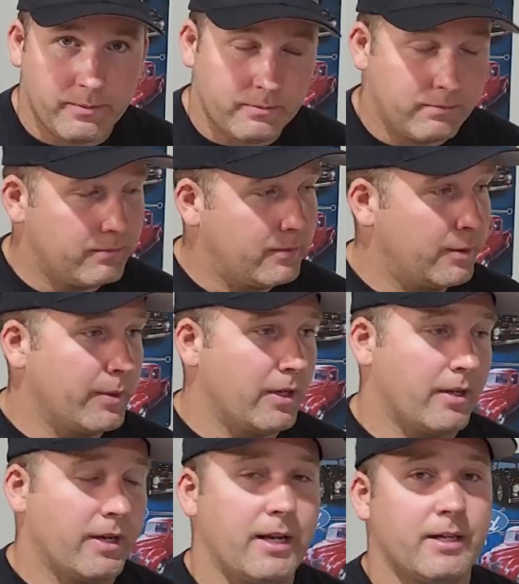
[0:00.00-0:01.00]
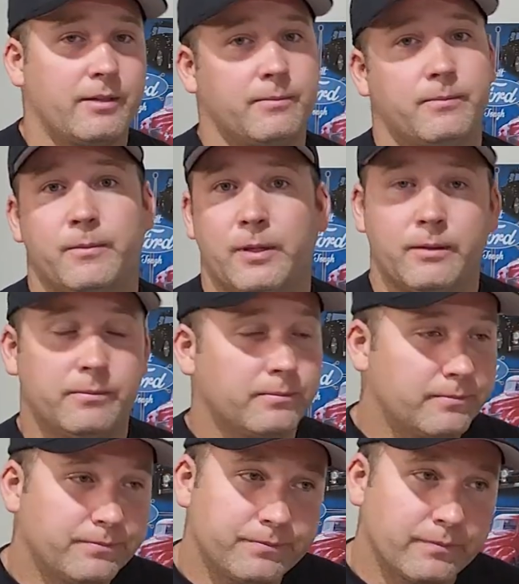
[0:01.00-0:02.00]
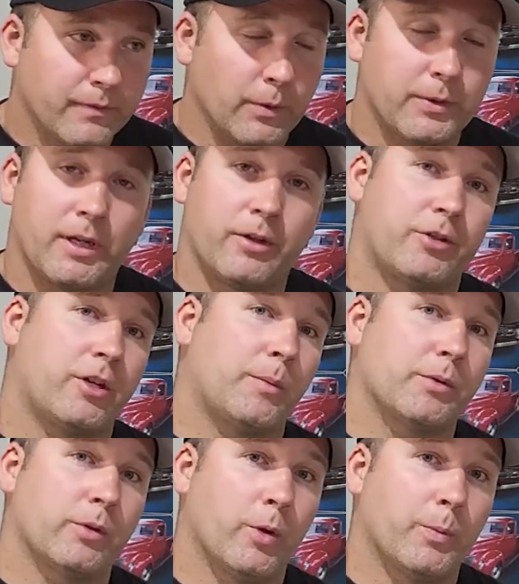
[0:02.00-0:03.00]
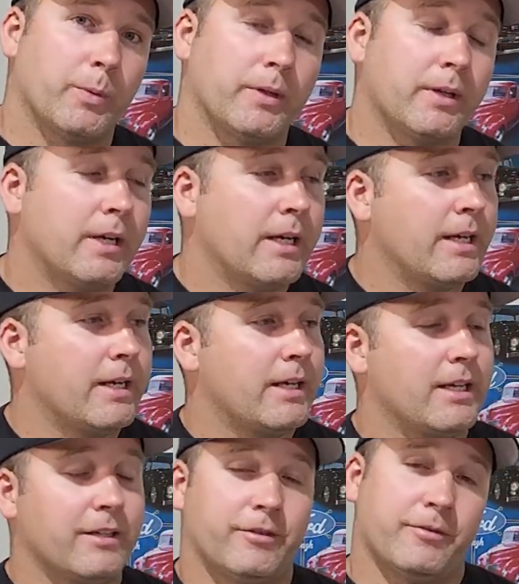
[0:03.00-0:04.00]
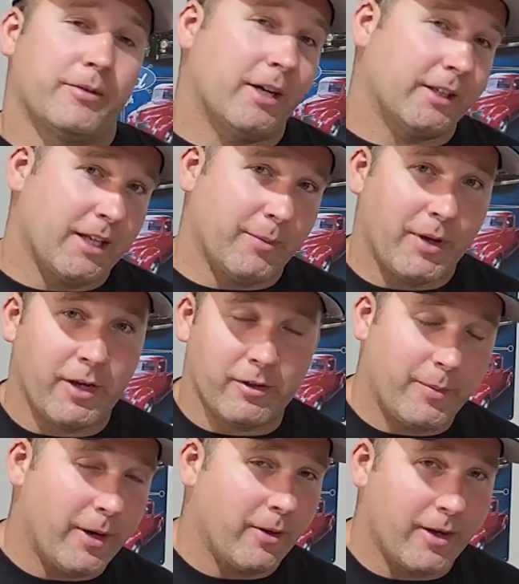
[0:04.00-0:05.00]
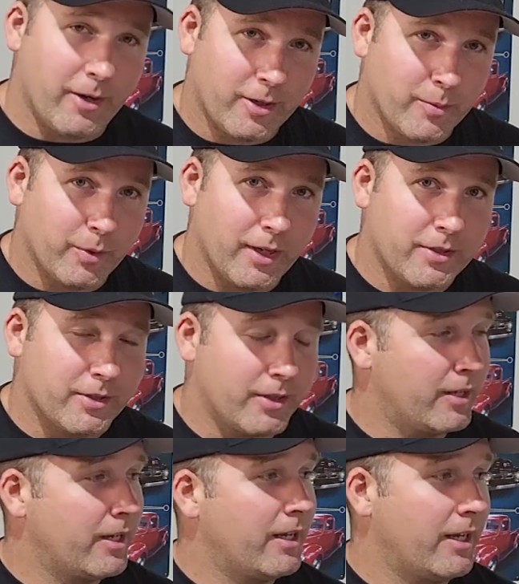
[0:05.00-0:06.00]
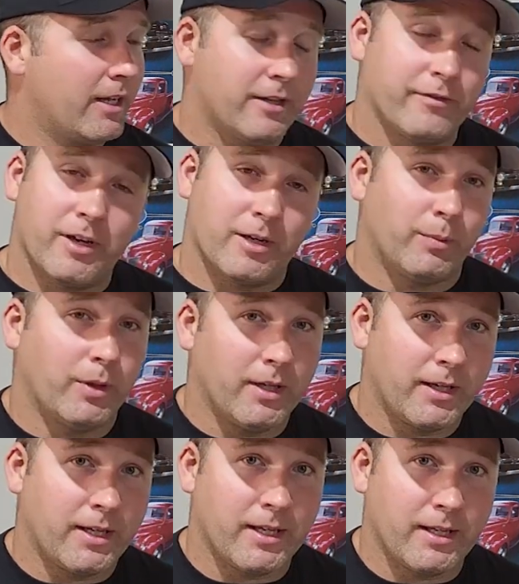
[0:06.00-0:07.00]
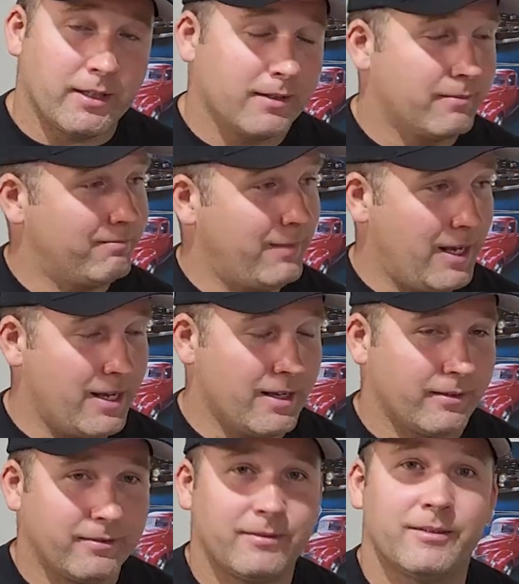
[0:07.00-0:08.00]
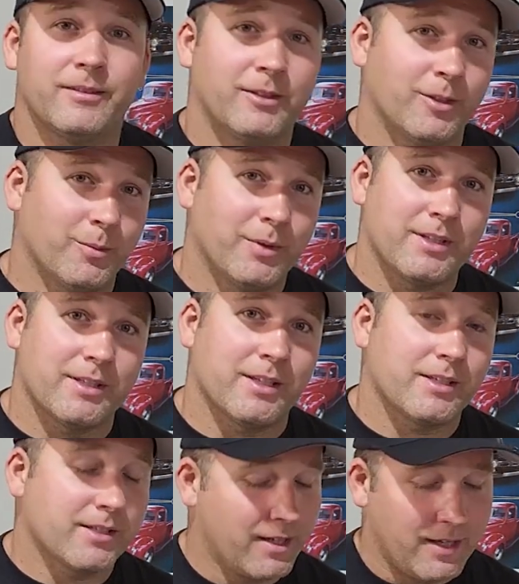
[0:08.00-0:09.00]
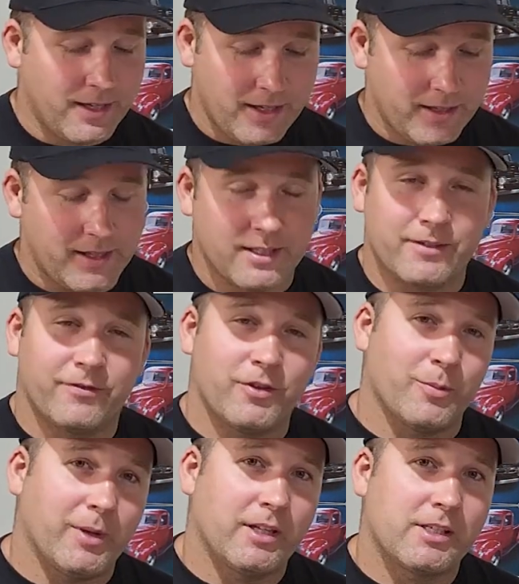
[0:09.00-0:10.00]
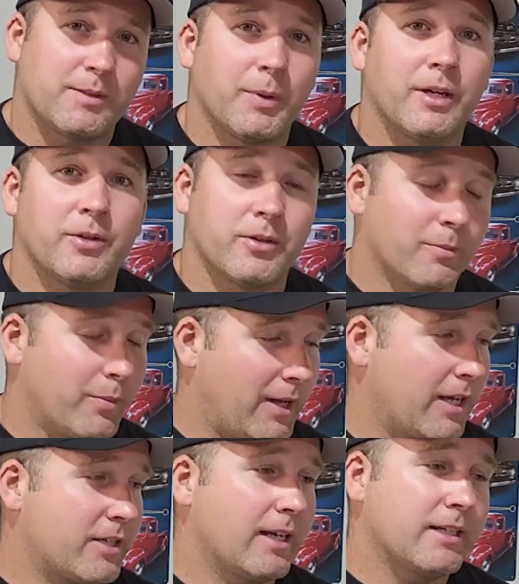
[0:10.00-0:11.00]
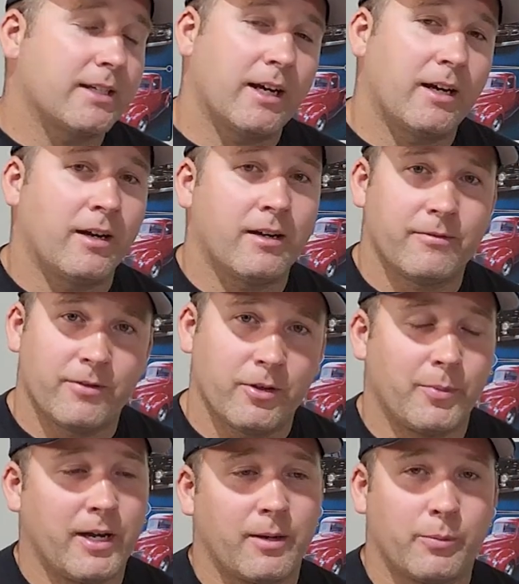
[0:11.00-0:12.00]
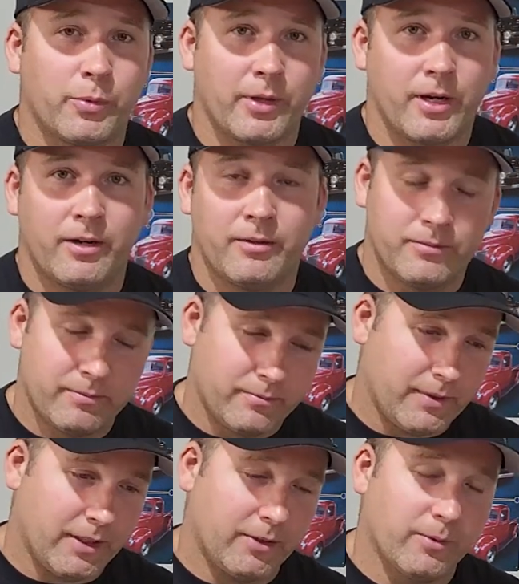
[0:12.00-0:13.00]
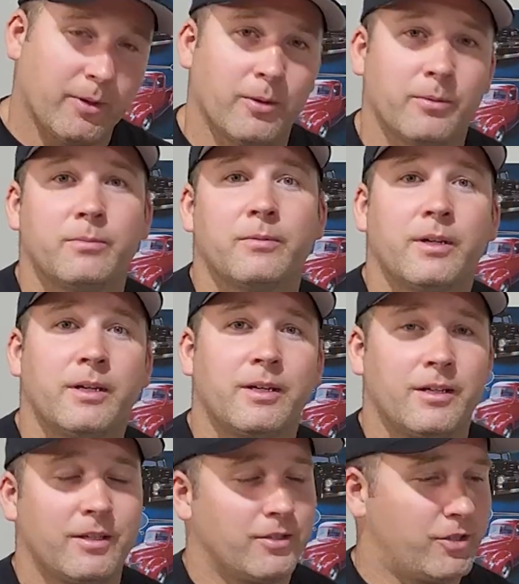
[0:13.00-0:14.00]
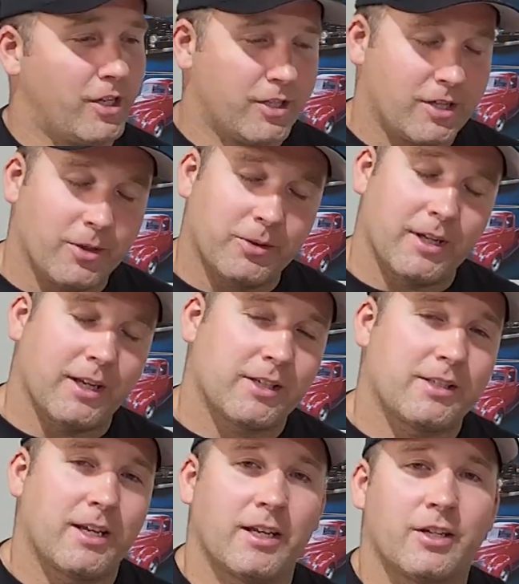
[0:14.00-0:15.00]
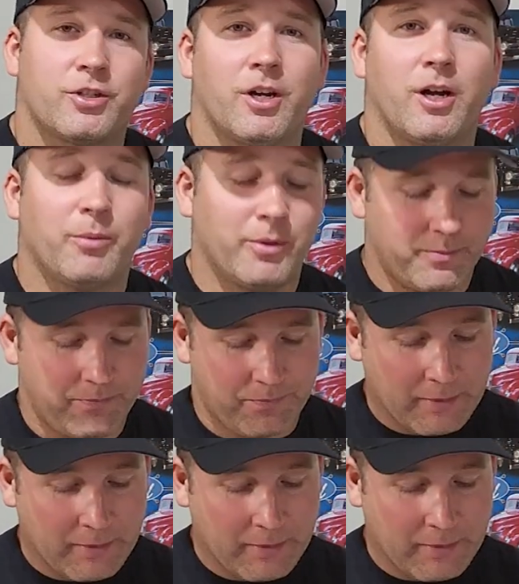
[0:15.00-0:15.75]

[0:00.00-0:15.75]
in the middle of the night, well, no tire shops are open. If you've got that battery-powered air compressor and you've got a plug kit, hey, you're in business. Takes a few minutes, but you can patch that tire, fill it back up with air, hit the road, change it out the next day at a shop.